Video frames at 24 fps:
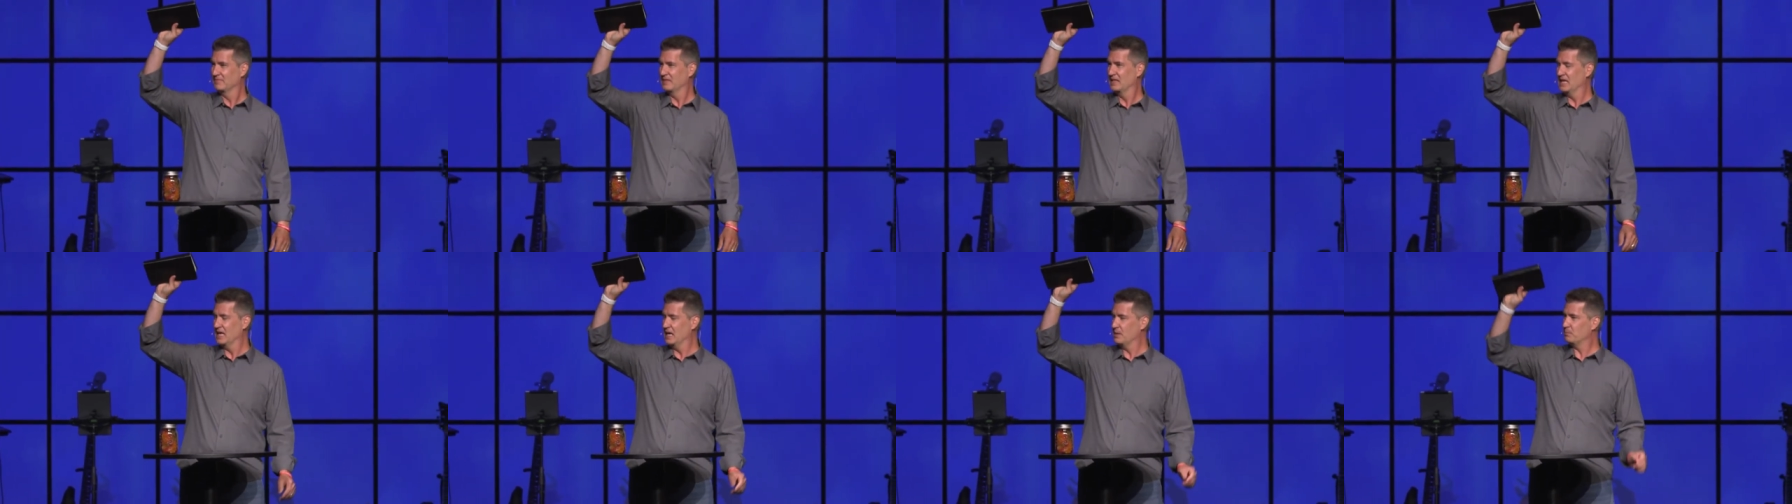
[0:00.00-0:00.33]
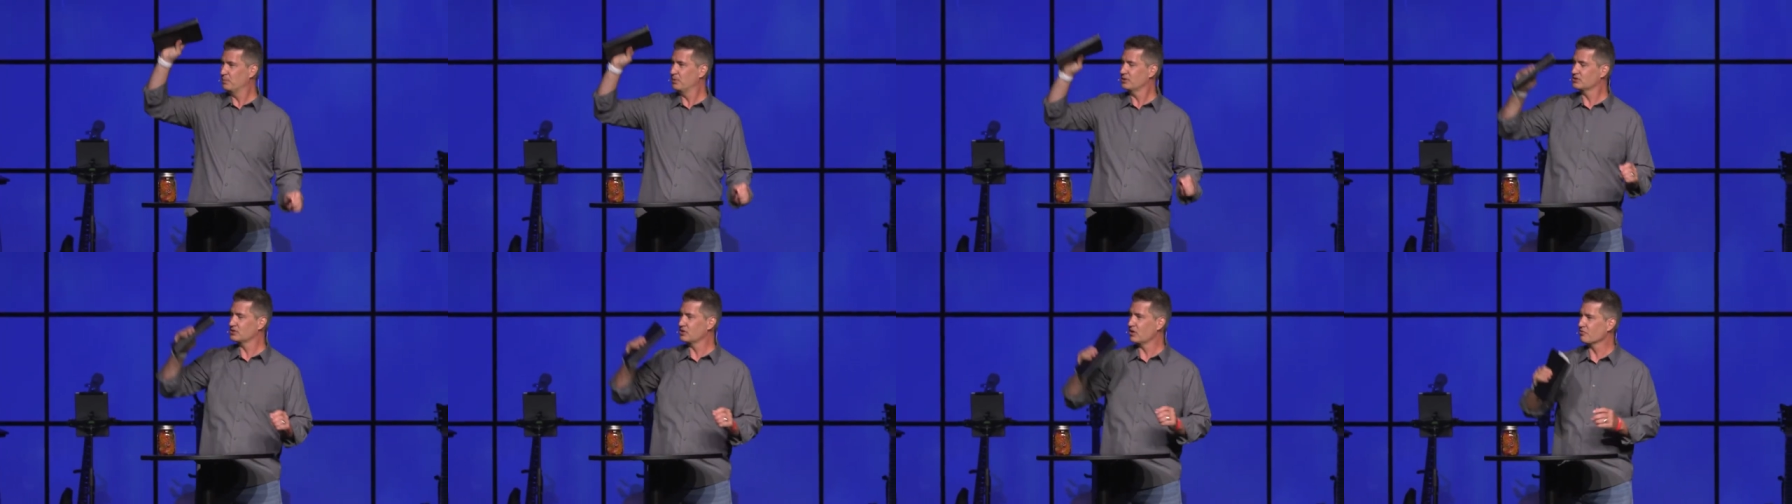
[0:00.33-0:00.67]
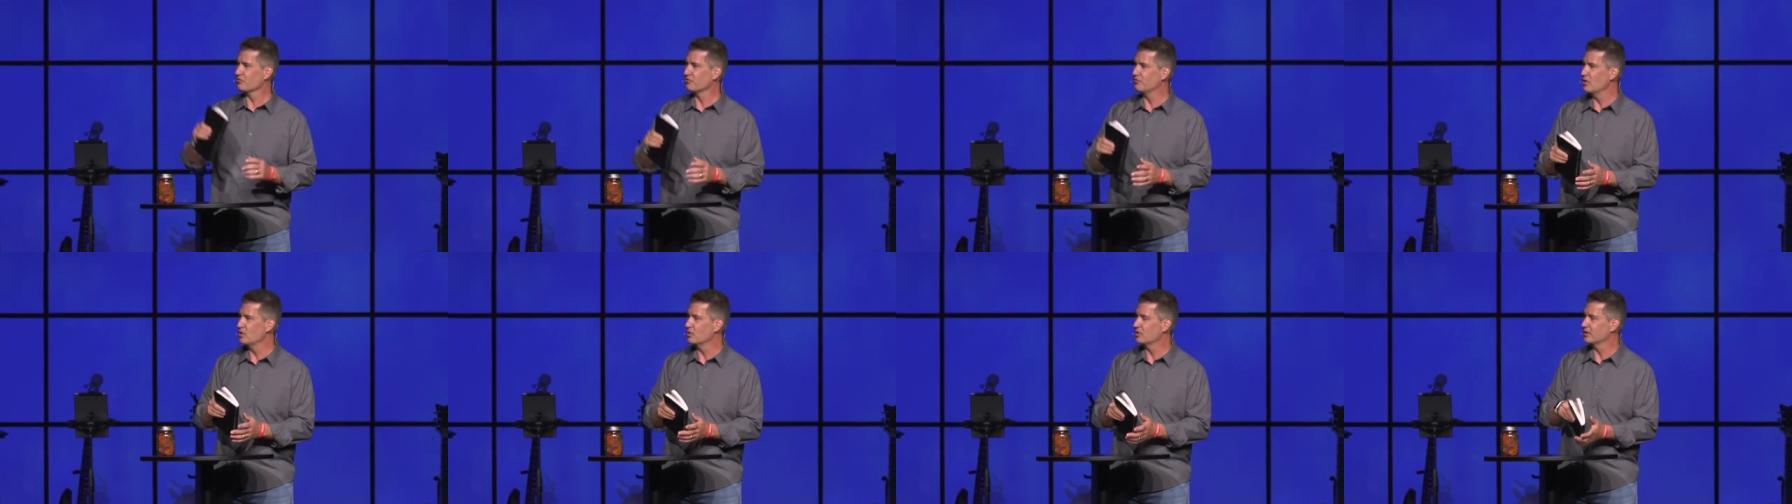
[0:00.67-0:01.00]
It puts our
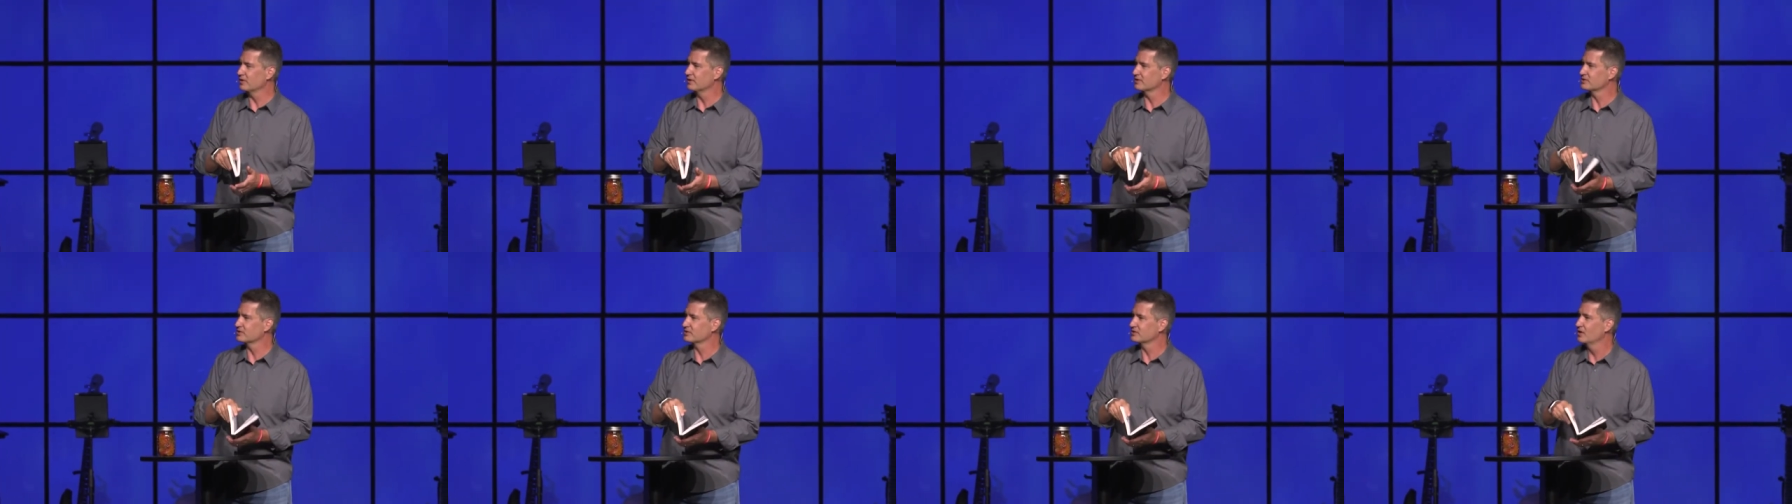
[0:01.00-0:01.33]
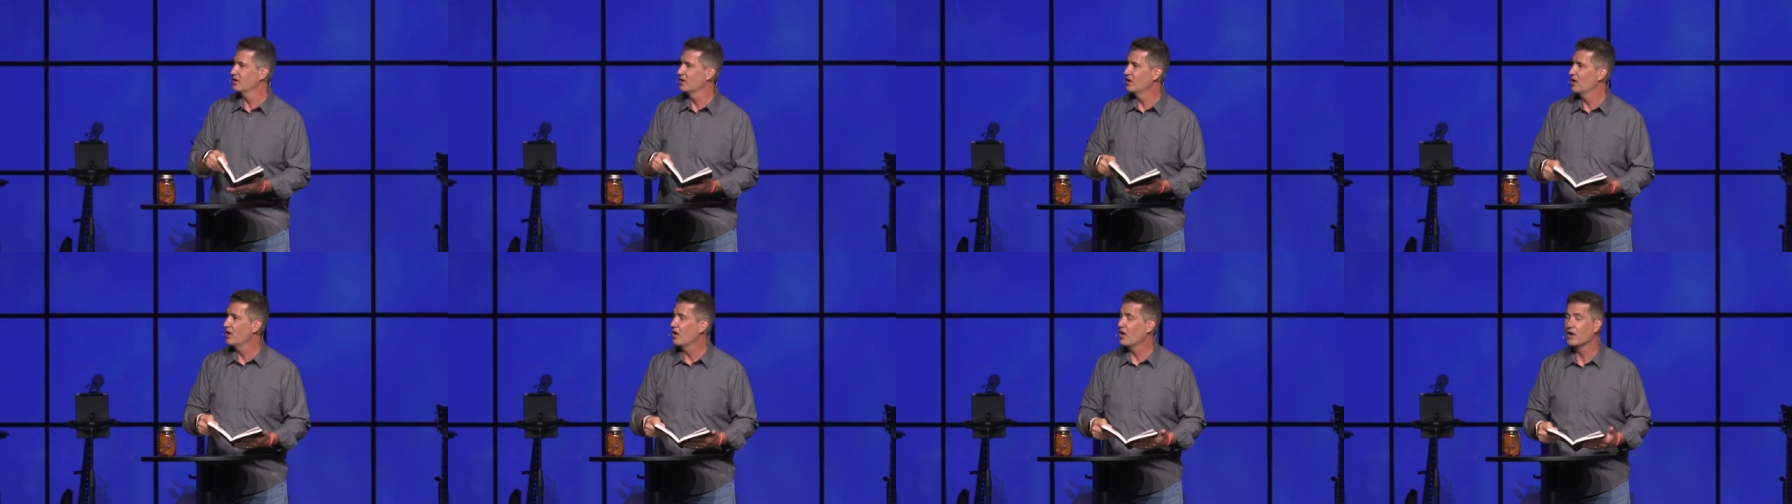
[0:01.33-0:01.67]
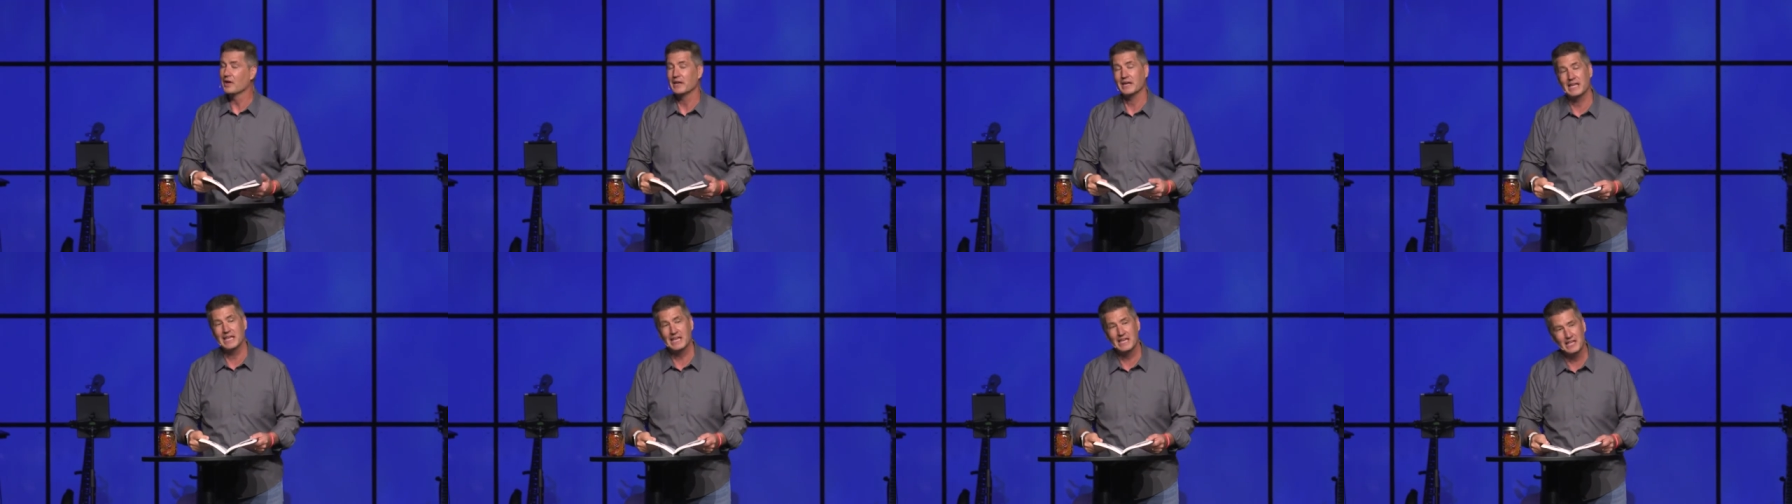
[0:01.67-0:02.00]
focus
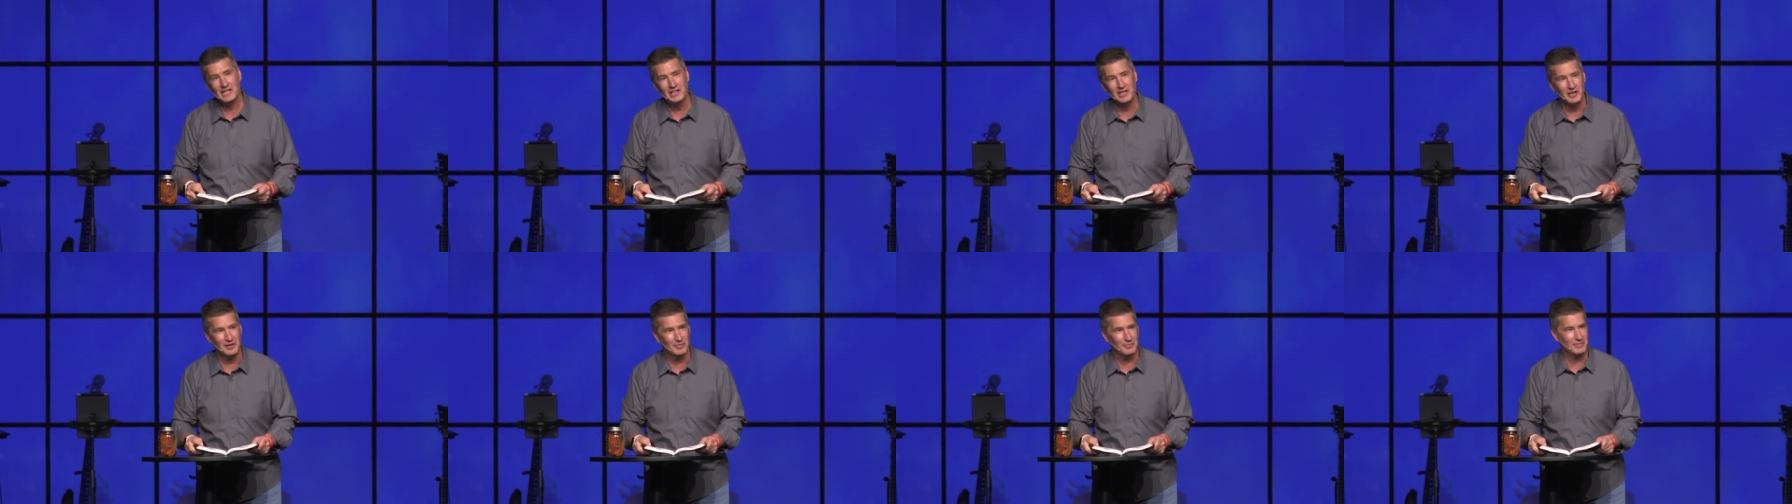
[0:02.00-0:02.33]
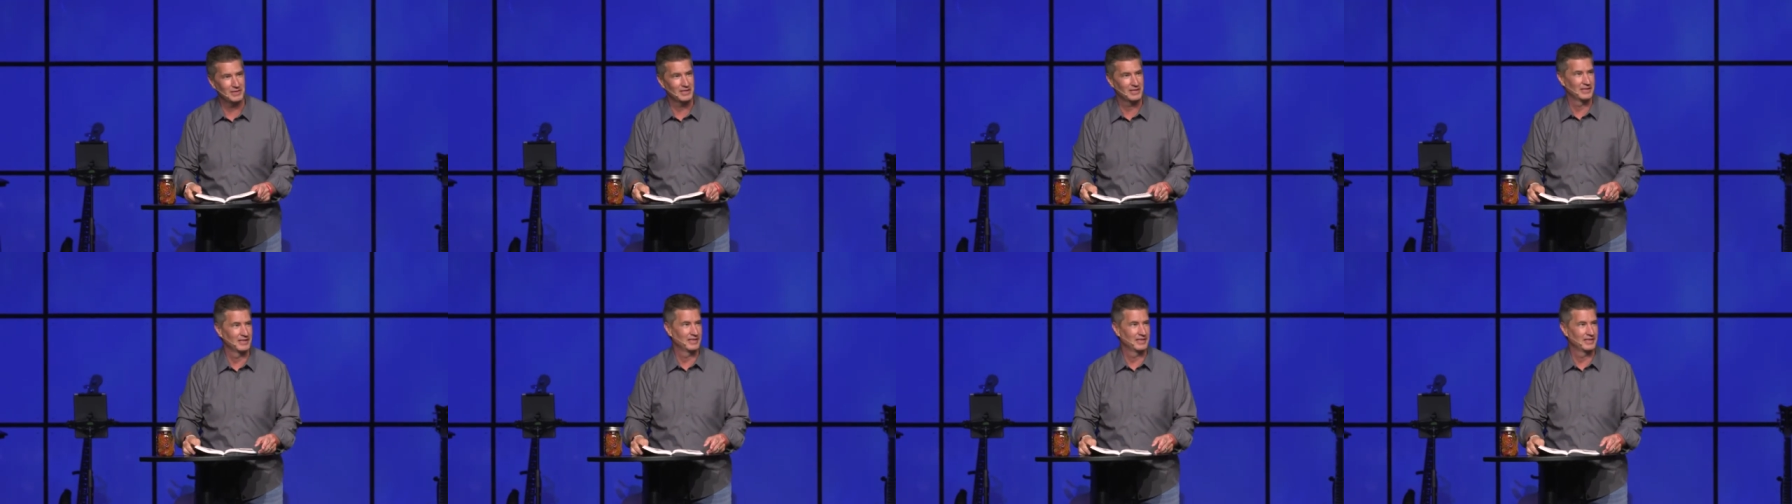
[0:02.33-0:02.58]
on him